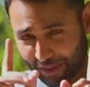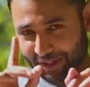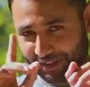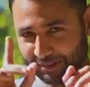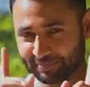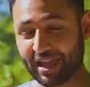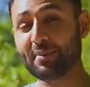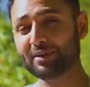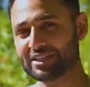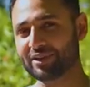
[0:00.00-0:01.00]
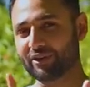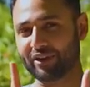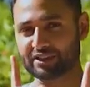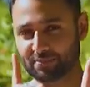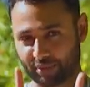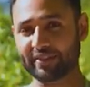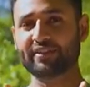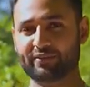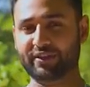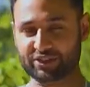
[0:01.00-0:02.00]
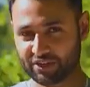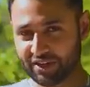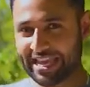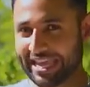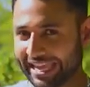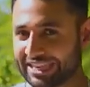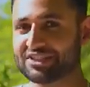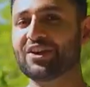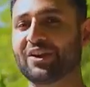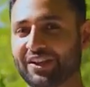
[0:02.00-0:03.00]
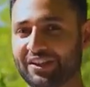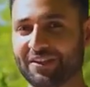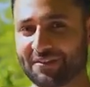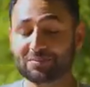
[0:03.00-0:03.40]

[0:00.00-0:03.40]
Well, Apple is now trying to bring this feature internally.